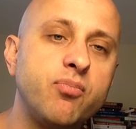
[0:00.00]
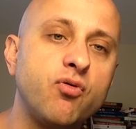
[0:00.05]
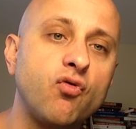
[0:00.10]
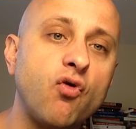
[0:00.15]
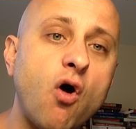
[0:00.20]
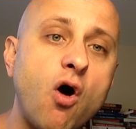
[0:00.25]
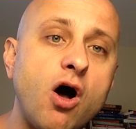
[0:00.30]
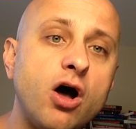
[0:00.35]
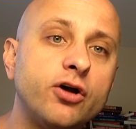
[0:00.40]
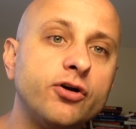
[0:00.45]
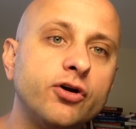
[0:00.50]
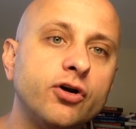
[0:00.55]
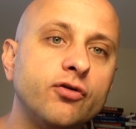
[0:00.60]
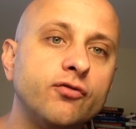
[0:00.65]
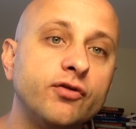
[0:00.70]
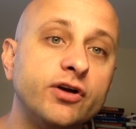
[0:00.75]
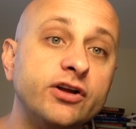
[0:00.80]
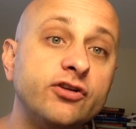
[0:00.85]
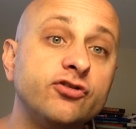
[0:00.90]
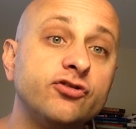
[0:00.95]
broader
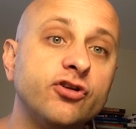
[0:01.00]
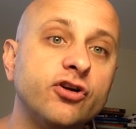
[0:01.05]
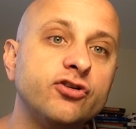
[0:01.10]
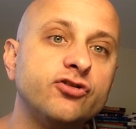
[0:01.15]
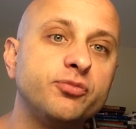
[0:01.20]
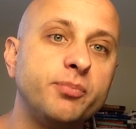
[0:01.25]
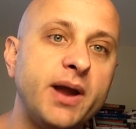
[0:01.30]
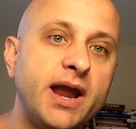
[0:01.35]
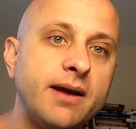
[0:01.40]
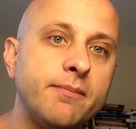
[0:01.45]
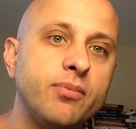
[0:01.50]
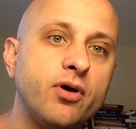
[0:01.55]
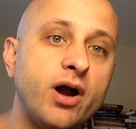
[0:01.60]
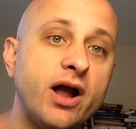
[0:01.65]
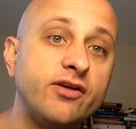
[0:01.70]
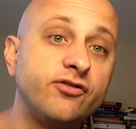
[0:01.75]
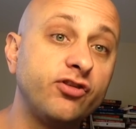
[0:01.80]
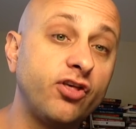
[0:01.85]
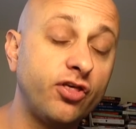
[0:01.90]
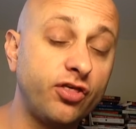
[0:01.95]
research paper
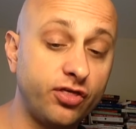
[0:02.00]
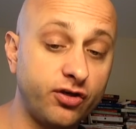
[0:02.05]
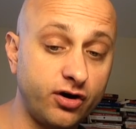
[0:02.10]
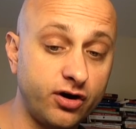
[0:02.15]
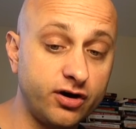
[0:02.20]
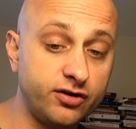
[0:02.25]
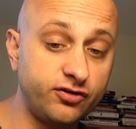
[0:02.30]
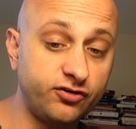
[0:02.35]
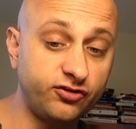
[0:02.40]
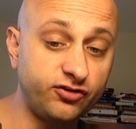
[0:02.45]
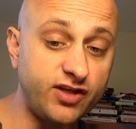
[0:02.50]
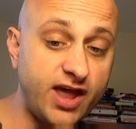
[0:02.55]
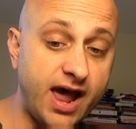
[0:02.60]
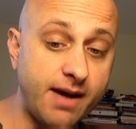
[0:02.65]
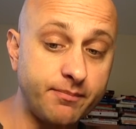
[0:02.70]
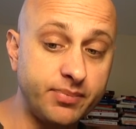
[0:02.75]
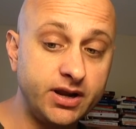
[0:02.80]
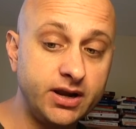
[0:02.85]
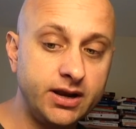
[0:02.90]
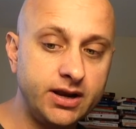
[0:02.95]
as the 3rd
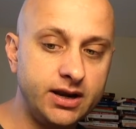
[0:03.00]
step